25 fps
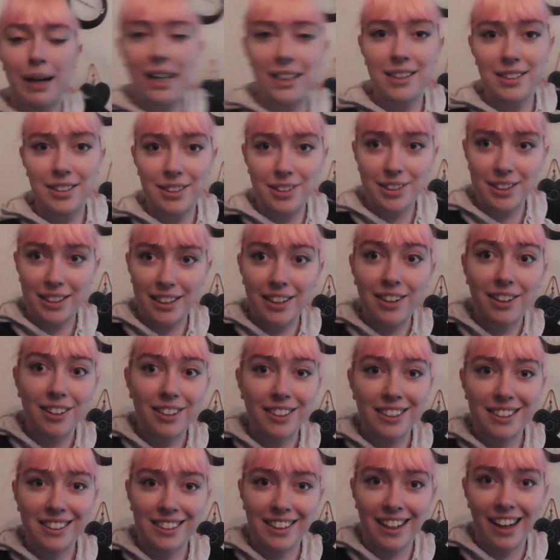a panda hoodie
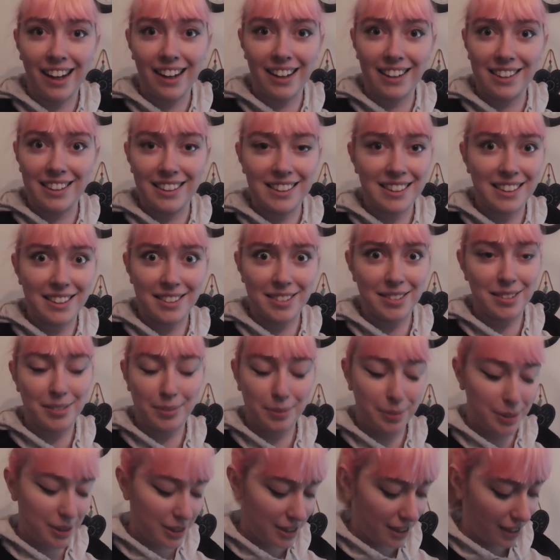on and leggings and
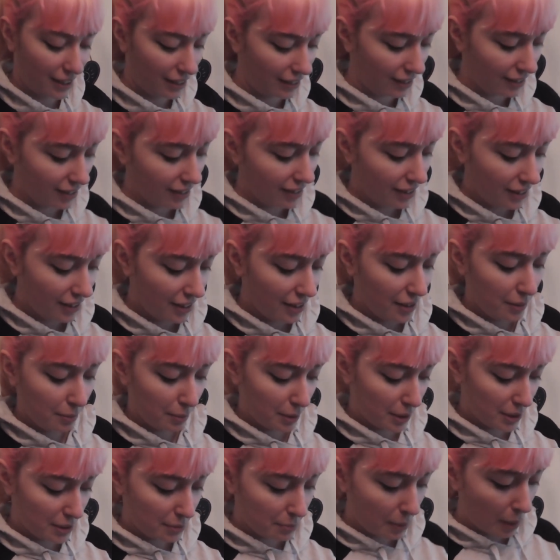I'm just like,
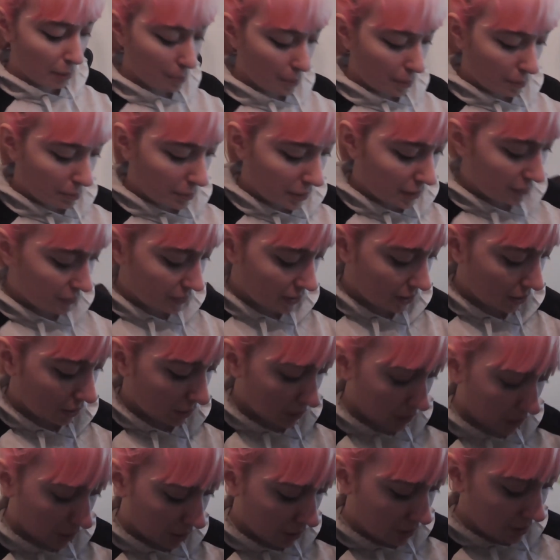because my mum lives
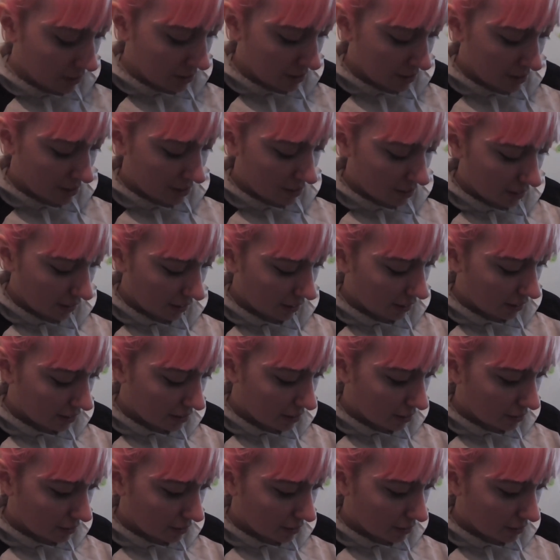so close, like I